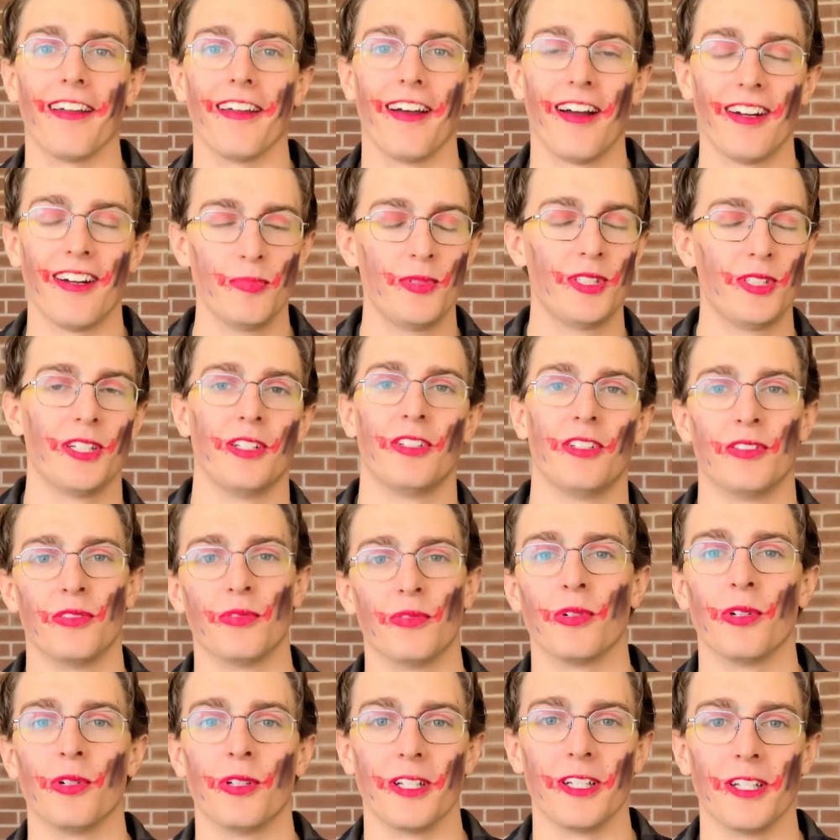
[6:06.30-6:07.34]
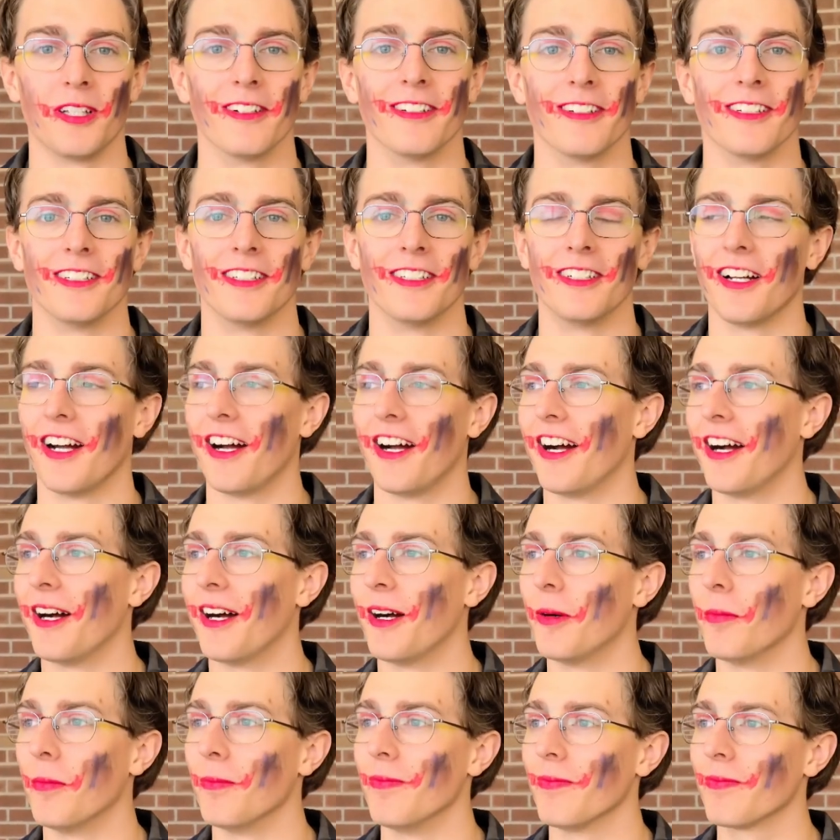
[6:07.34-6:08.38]
Hi, I'm Dylan Rollator.
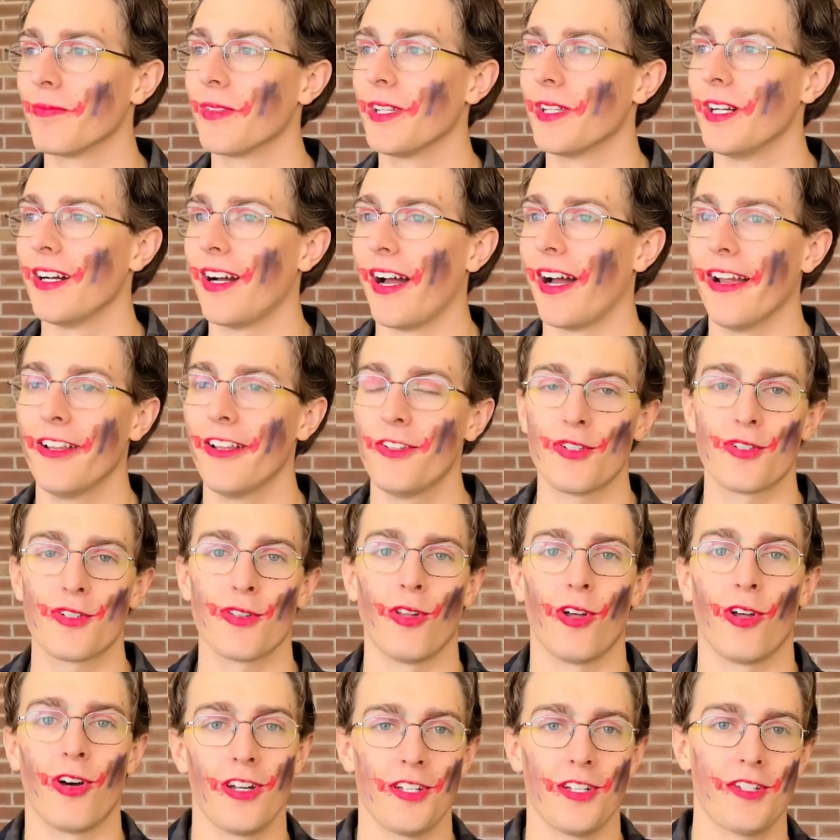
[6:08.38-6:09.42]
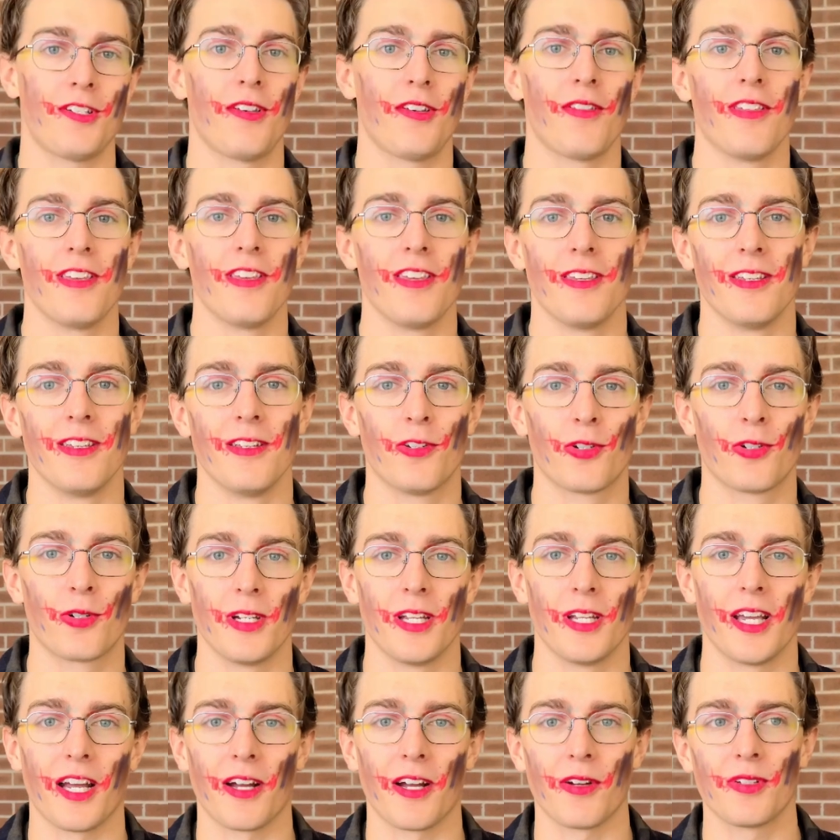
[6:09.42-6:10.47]
Um, I just lost
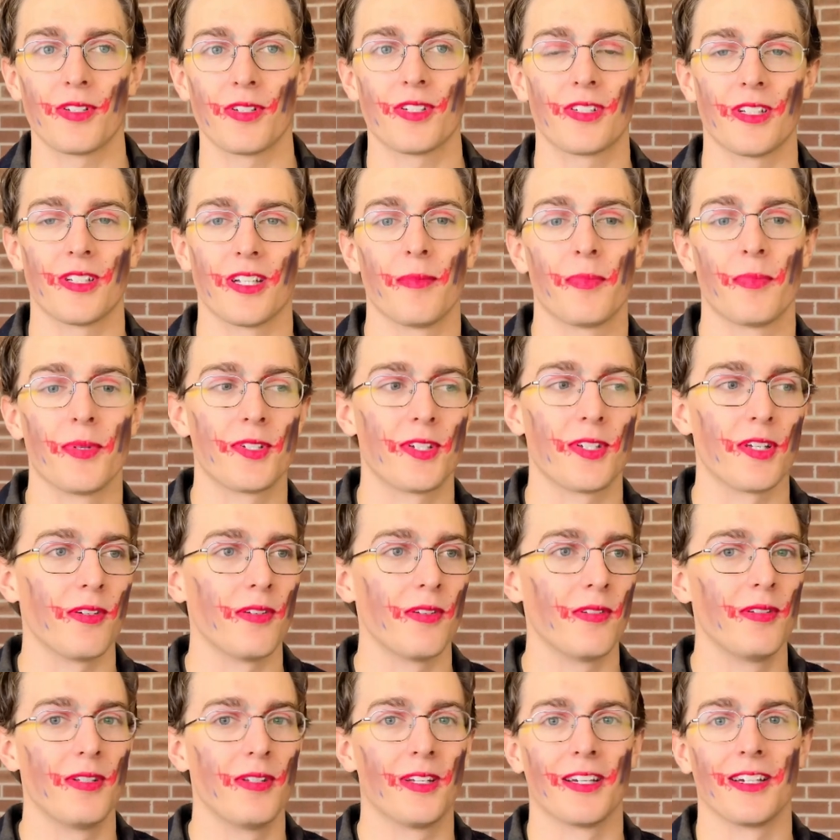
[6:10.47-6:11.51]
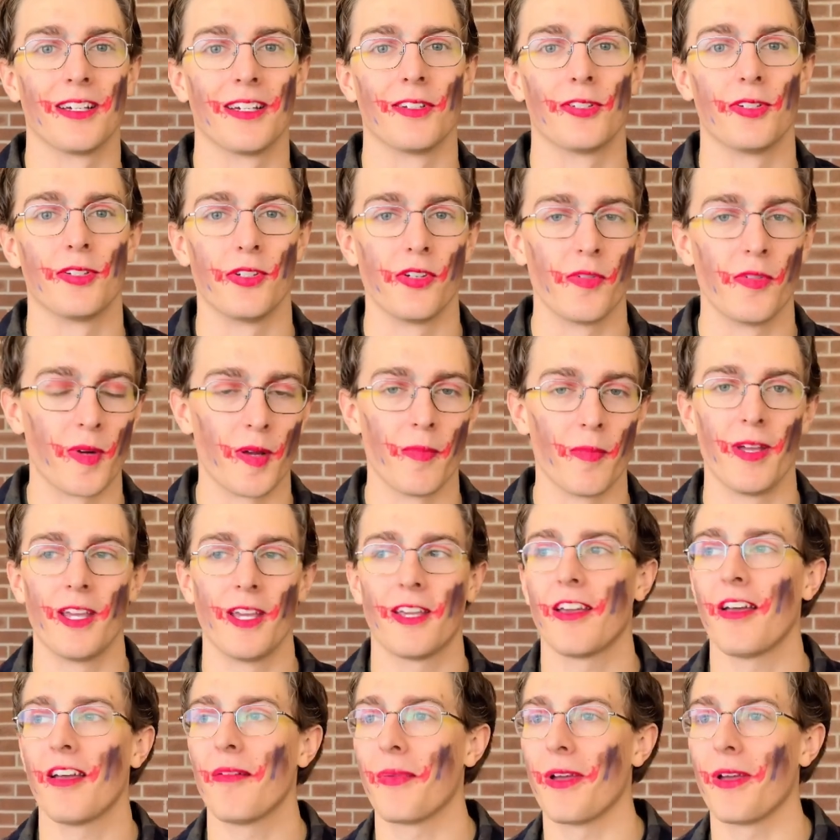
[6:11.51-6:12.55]
the treehouse episode uh, to do
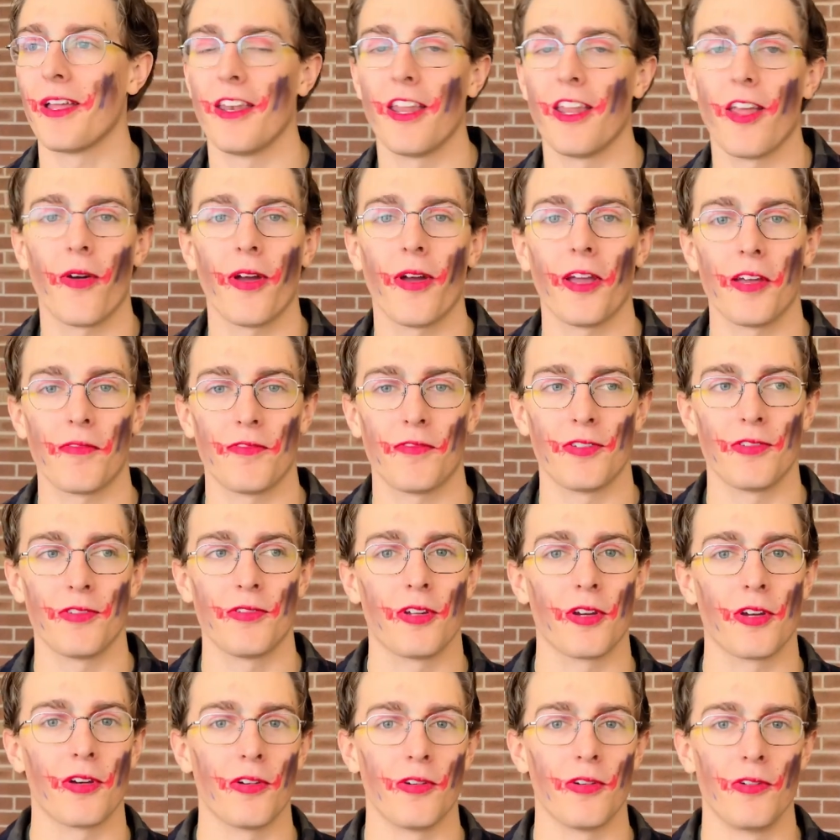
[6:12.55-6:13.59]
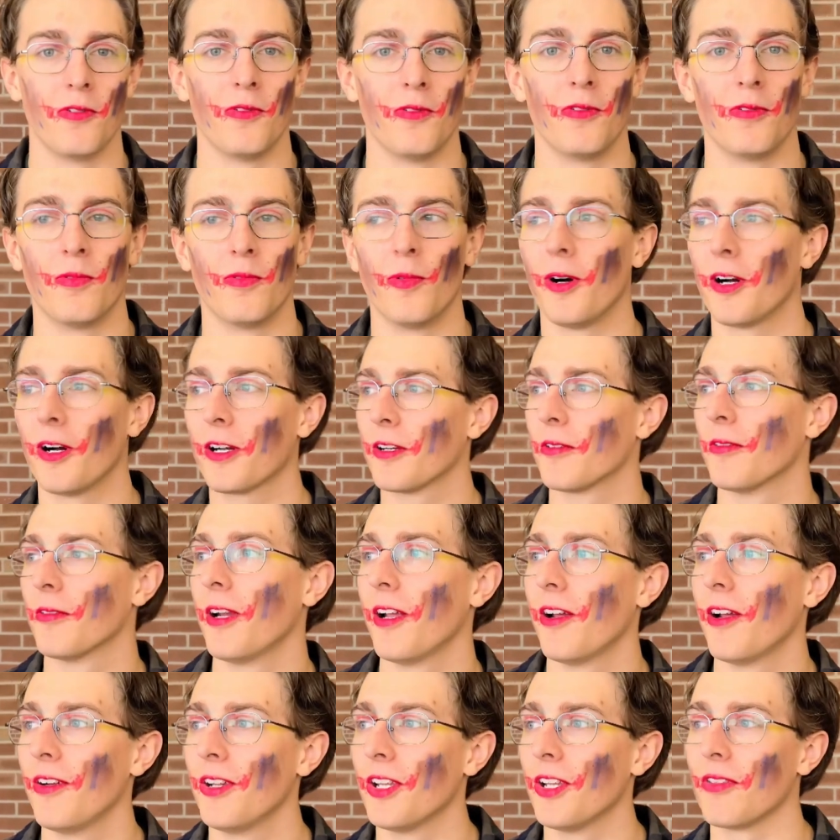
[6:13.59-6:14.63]
my makeup, and now I have to go
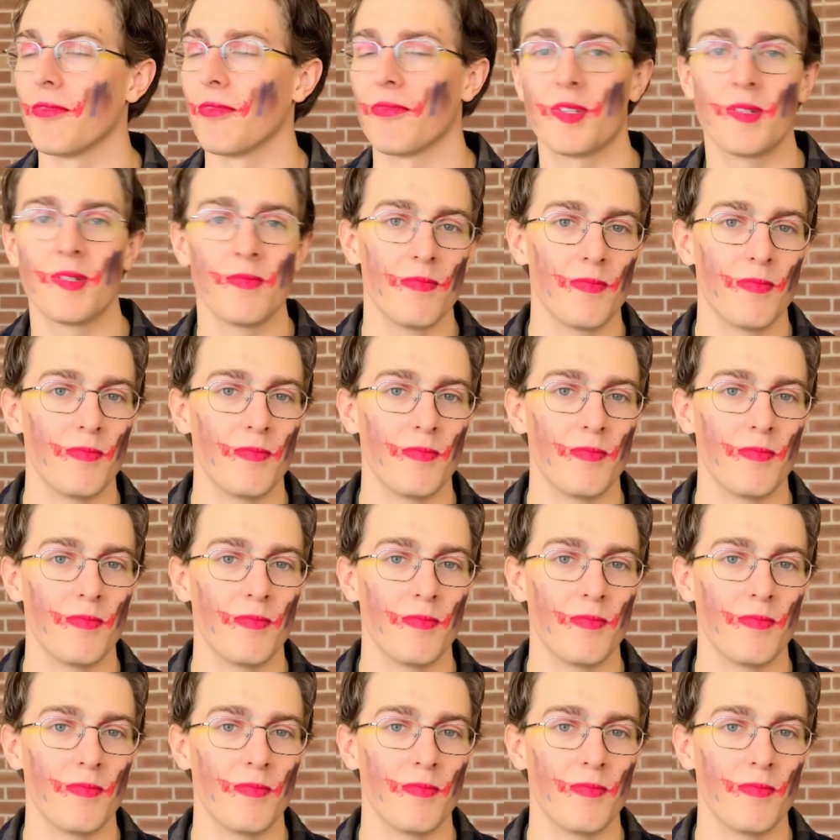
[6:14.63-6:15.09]
walk around